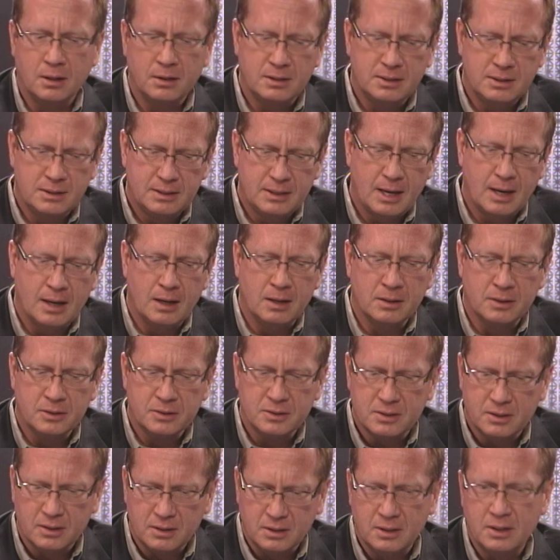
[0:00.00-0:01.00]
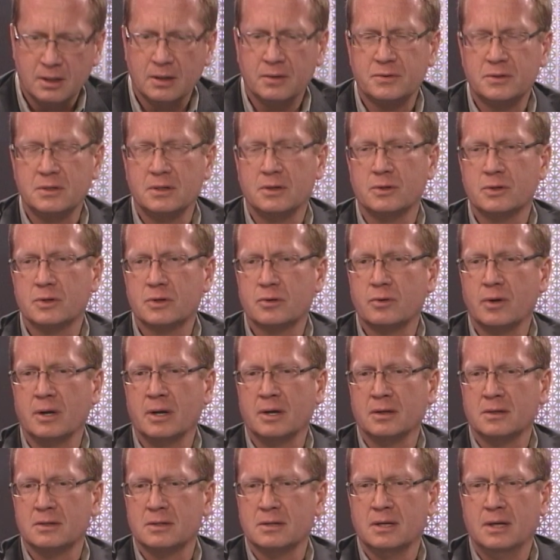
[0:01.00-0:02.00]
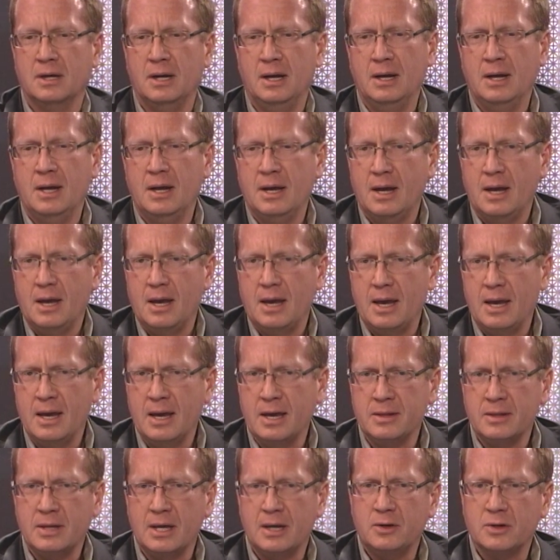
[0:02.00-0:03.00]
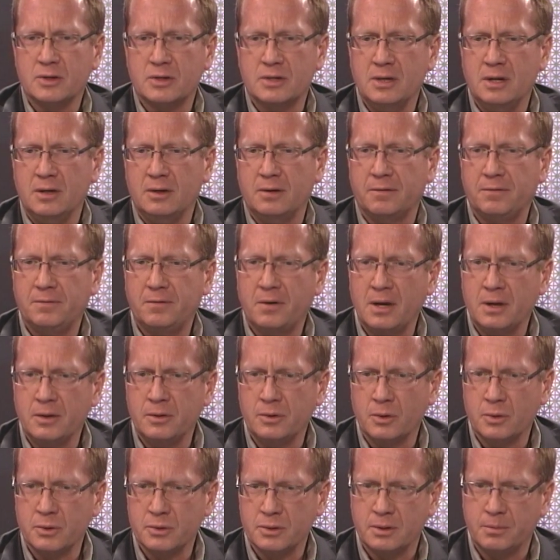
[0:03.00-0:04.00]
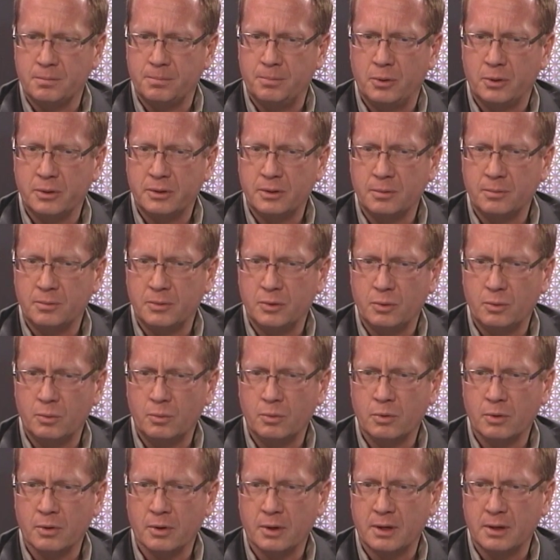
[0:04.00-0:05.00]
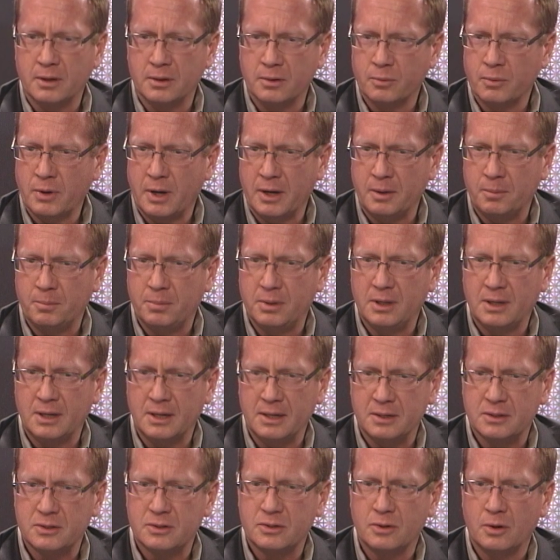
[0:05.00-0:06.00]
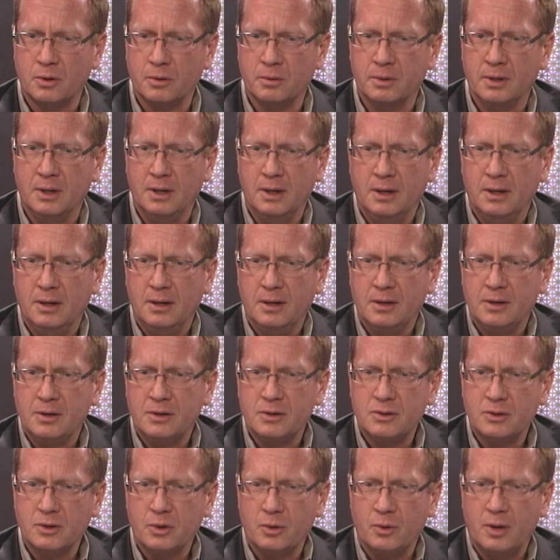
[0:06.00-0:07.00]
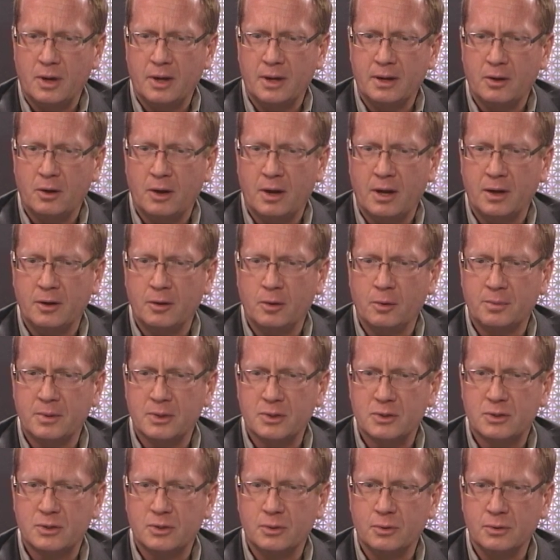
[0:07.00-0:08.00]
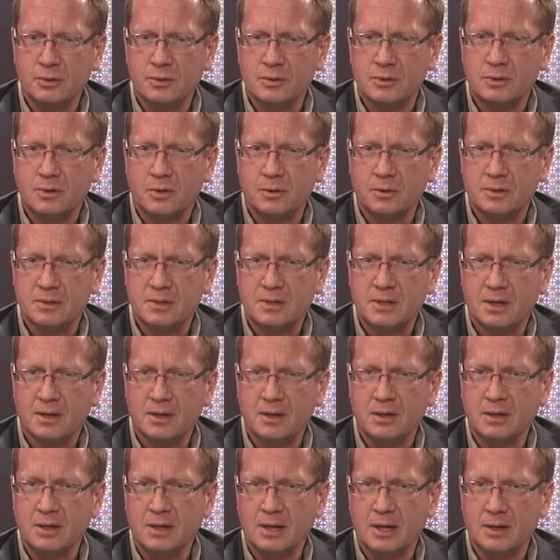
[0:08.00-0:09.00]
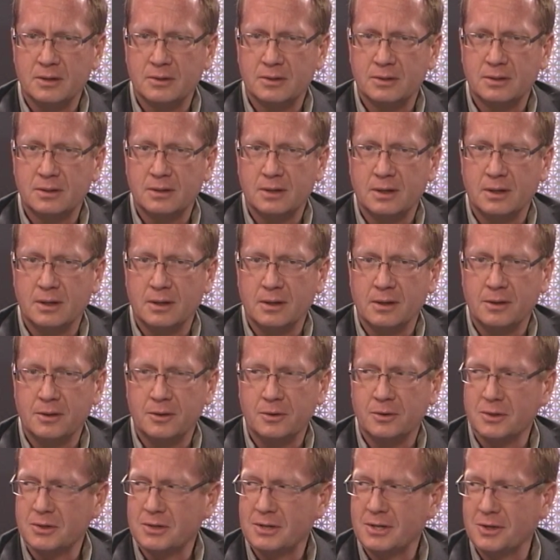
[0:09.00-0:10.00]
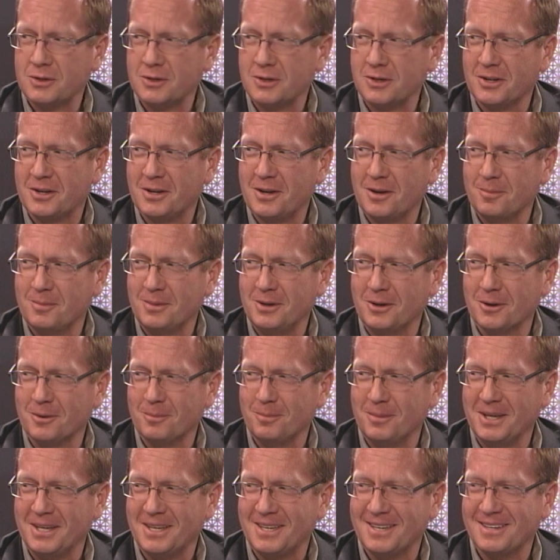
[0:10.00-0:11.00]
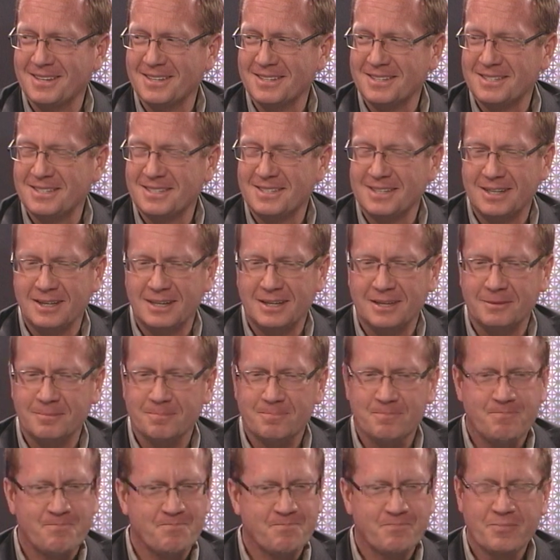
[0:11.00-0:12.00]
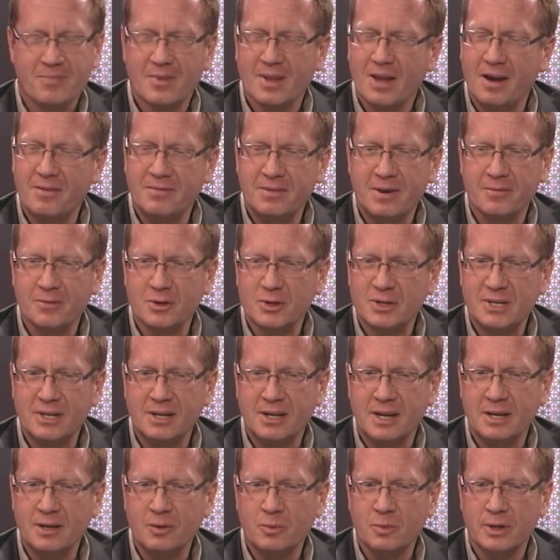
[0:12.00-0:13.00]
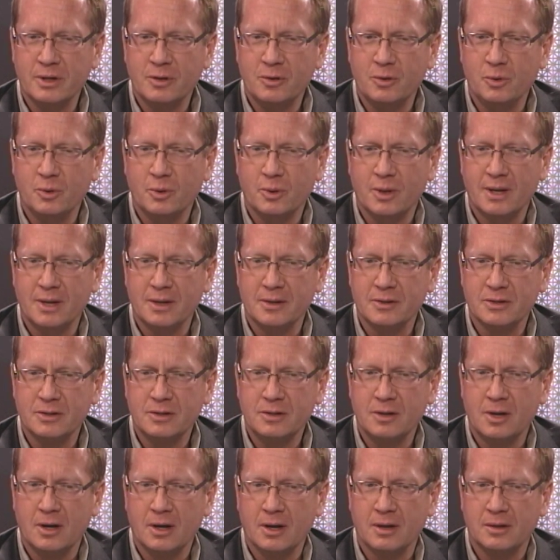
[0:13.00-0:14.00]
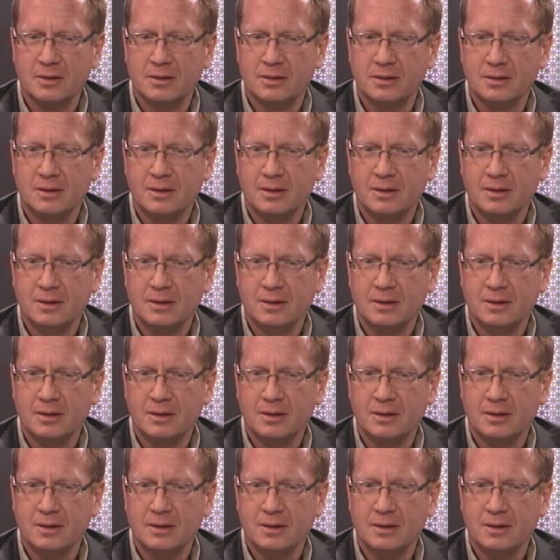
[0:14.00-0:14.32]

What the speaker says: talents and gifts and strengths, and they just need to find those and put them to work in the right place. So I hope that students don't second guess their decision to come here, because I've never seen anyone who has not